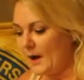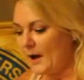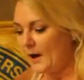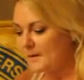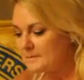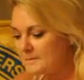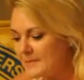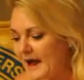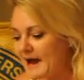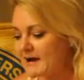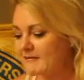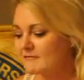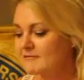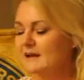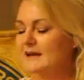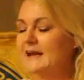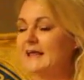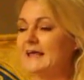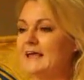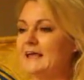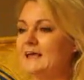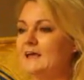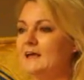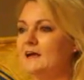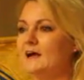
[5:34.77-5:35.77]

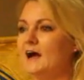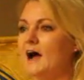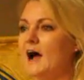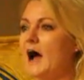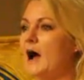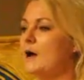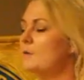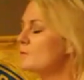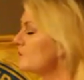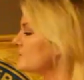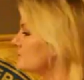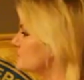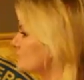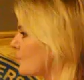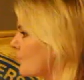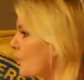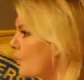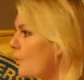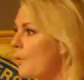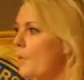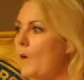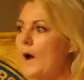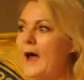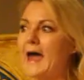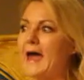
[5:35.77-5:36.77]
Apparently, I was
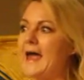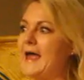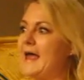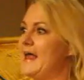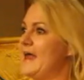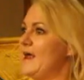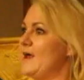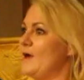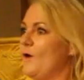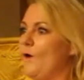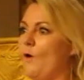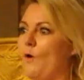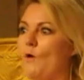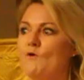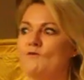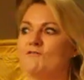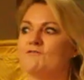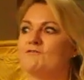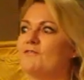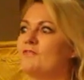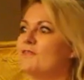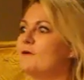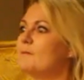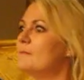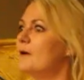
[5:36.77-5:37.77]
way
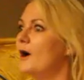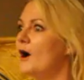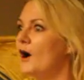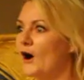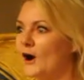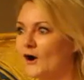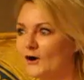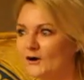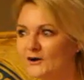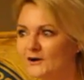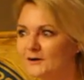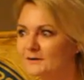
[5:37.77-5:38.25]
off the mark.